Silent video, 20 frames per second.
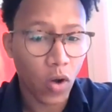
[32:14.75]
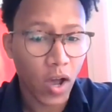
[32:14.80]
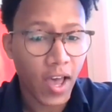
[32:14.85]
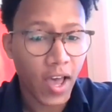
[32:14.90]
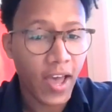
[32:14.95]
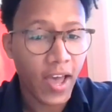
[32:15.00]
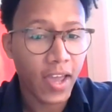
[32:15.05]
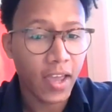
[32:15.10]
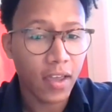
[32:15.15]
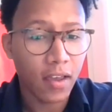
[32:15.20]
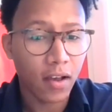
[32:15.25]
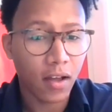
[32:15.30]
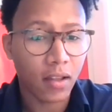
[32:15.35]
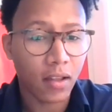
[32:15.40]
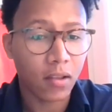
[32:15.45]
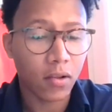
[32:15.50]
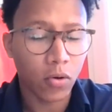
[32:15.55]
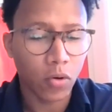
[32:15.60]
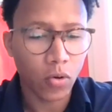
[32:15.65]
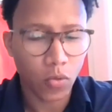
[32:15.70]
way
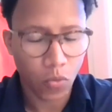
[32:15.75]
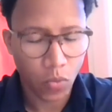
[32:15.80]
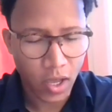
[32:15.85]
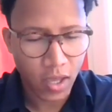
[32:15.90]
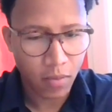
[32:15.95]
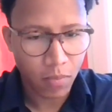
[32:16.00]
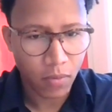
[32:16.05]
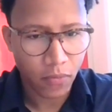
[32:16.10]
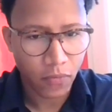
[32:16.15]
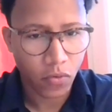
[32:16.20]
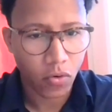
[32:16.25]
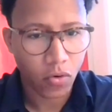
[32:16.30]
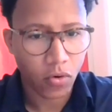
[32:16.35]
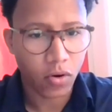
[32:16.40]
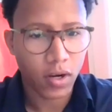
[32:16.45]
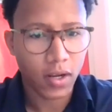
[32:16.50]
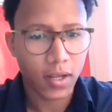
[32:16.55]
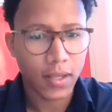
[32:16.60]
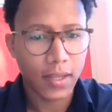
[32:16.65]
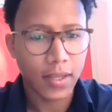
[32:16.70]
a long way before
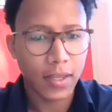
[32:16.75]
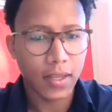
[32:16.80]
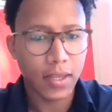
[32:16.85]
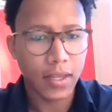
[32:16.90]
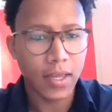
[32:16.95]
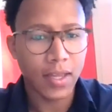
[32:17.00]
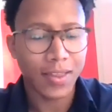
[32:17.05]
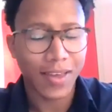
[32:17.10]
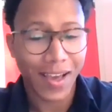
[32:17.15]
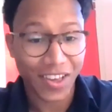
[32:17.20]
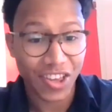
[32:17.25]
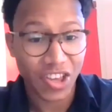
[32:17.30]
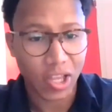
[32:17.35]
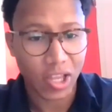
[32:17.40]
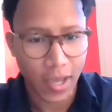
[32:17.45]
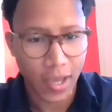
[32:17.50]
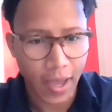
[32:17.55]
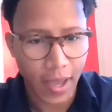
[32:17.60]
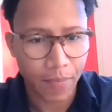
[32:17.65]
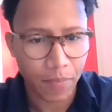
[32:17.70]
it
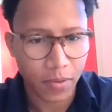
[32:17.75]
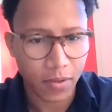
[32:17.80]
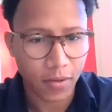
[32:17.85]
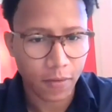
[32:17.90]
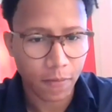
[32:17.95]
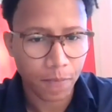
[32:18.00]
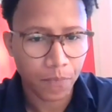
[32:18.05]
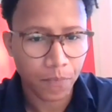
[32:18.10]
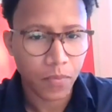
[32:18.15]
actually happened